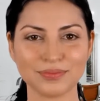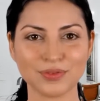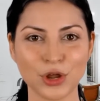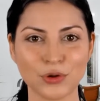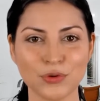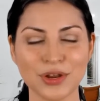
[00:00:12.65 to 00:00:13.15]

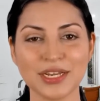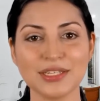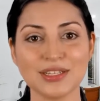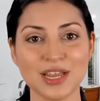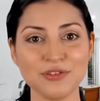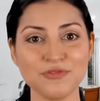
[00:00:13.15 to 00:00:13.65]
Berberine
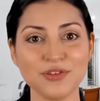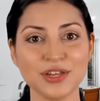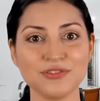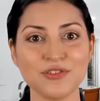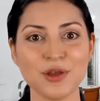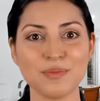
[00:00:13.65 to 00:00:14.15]
is known for
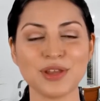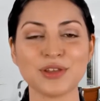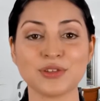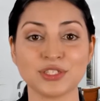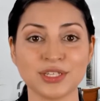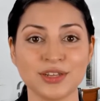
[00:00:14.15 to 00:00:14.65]
its
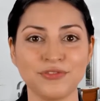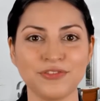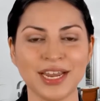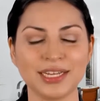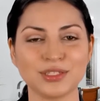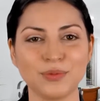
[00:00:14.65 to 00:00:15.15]
pharmacological
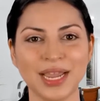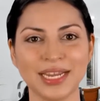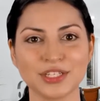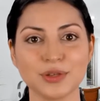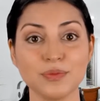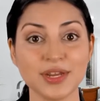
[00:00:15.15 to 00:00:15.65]
effects on
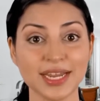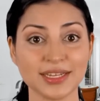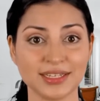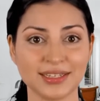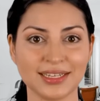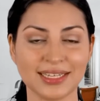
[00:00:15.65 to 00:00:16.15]

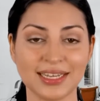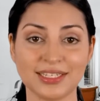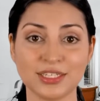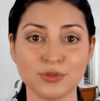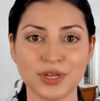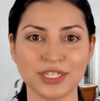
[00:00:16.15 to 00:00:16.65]
aging-related
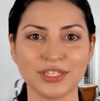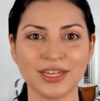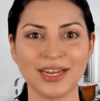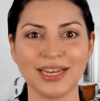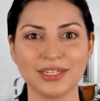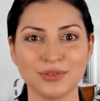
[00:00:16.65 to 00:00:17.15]
diseases which
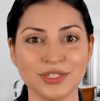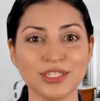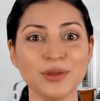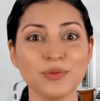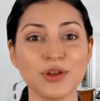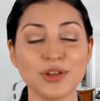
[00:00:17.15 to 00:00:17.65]
include but
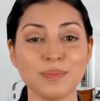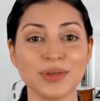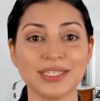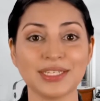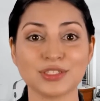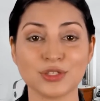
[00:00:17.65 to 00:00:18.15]
are not
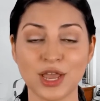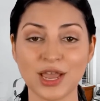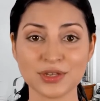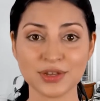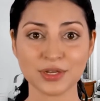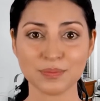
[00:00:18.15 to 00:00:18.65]
limited to
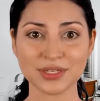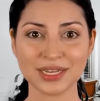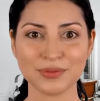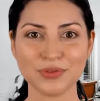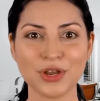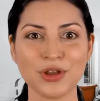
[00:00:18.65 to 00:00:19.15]

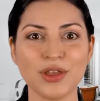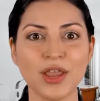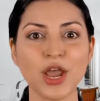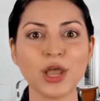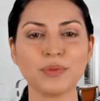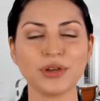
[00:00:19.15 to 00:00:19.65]
hyperlipidemia,
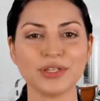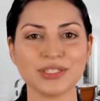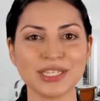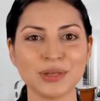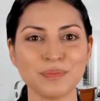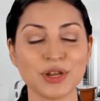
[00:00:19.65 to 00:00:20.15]

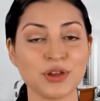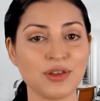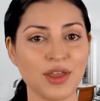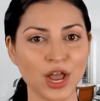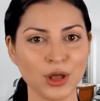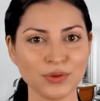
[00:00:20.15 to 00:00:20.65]
hyperglycemia,
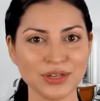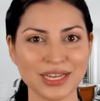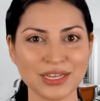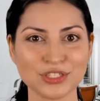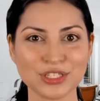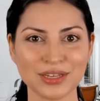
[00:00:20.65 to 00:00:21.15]

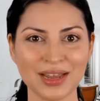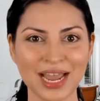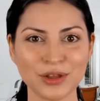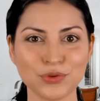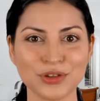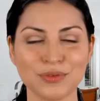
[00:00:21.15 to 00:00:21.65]
hypertension,
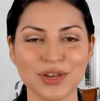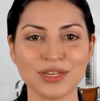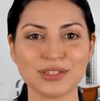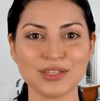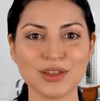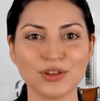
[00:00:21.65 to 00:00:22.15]

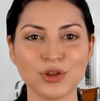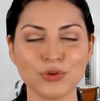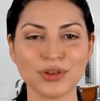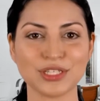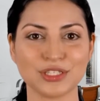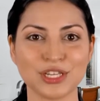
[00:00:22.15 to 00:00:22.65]
arrhythmias,
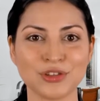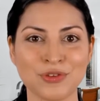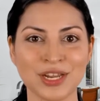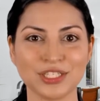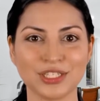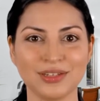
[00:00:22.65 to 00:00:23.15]

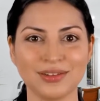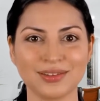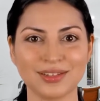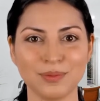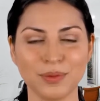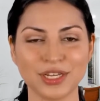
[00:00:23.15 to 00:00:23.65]
neurodegeneration,
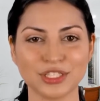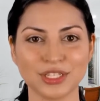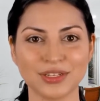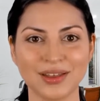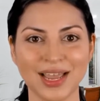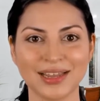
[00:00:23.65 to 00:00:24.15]

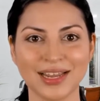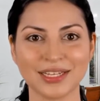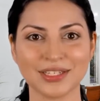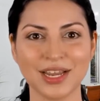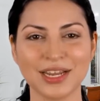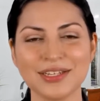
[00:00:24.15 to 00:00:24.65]
depression, and
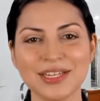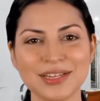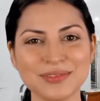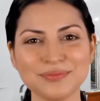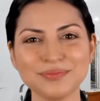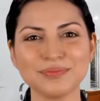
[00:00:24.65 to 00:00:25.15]
anxiety.